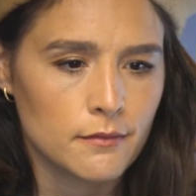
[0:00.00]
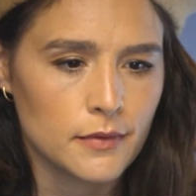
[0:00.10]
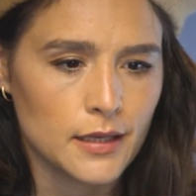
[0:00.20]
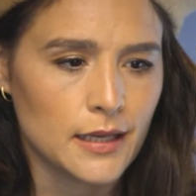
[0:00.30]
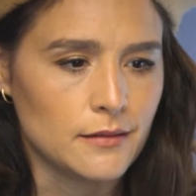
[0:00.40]

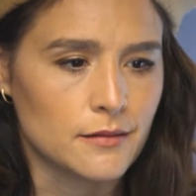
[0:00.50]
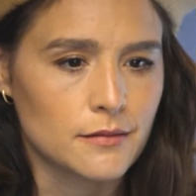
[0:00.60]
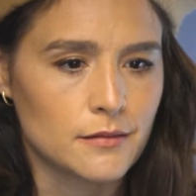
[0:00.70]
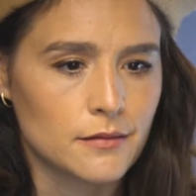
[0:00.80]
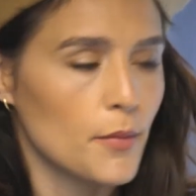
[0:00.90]

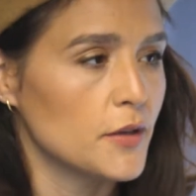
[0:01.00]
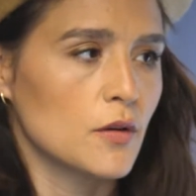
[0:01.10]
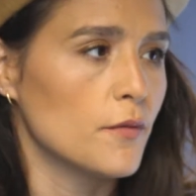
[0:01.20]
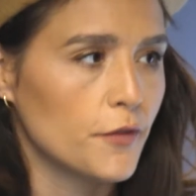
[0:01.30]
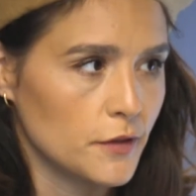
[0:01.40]
he's the
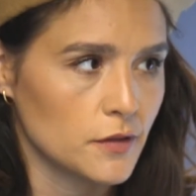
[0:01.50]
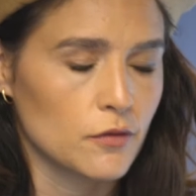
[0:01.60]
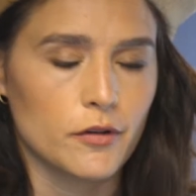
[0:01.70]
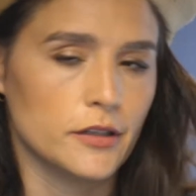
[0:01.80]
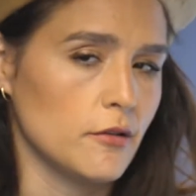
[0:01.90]
most confident
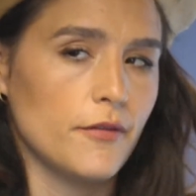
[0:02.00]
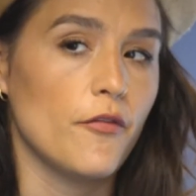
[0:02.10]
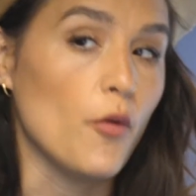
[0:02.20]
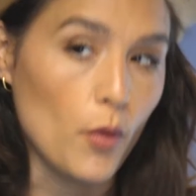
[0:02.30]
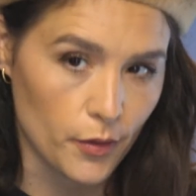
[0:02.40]
songwriter I've
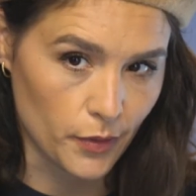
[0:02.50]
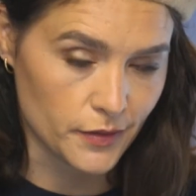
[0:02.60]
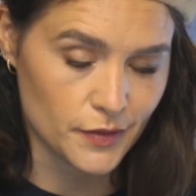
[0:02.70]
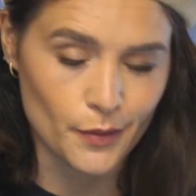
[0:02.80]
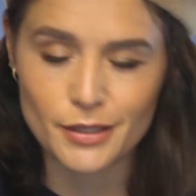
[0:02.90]
ever worked
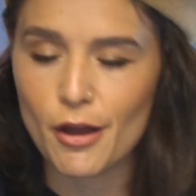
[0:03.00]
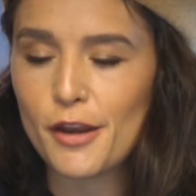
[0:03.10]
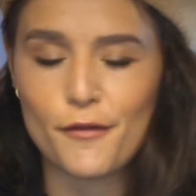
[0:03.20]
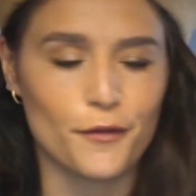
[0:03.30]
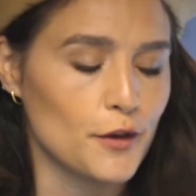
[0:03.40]
with. So it's
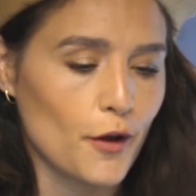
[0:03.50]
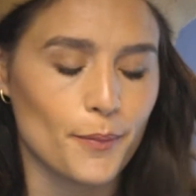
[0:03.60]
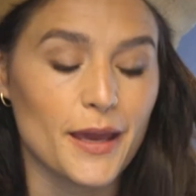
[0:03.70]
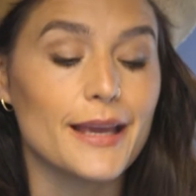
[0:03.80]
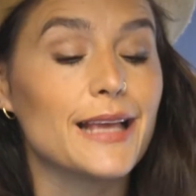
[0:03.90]
kind of,
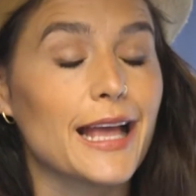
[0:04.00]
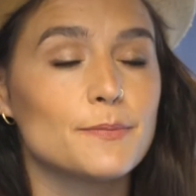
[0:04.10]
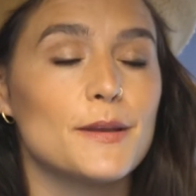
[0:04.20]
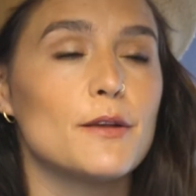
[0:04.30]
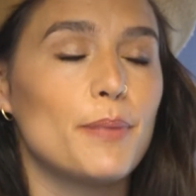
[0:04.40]
but it
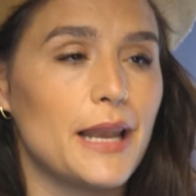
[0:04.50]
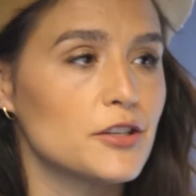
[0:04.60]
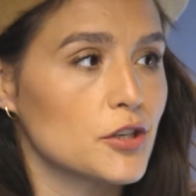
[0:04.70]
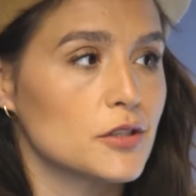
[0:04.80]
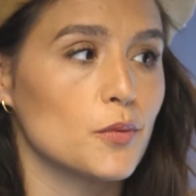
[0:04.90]
has been a
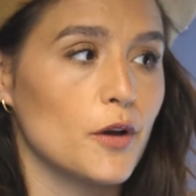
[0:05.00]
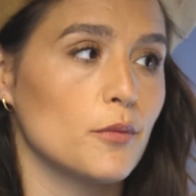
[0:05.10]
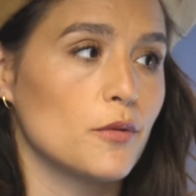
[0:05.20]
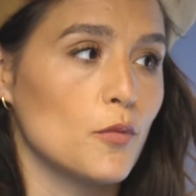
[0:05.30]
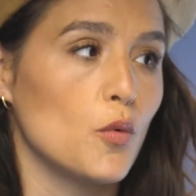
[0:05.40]
pleasure to
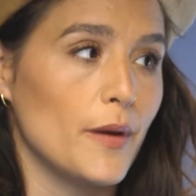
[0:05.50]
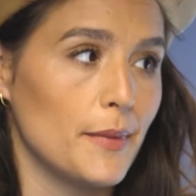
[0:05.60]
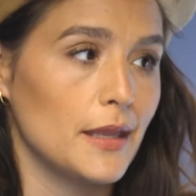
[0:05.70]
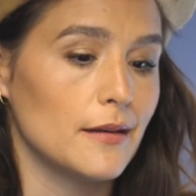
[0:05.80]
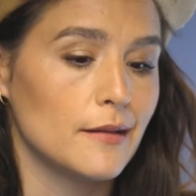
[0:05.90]
work with more
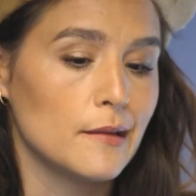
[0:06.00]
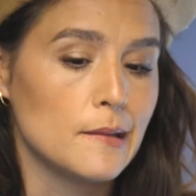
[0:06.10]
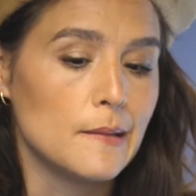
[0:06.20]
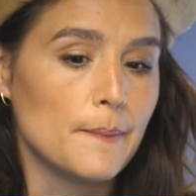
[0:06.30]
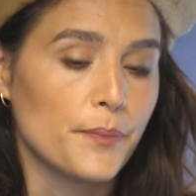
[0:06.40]
women. Yeah.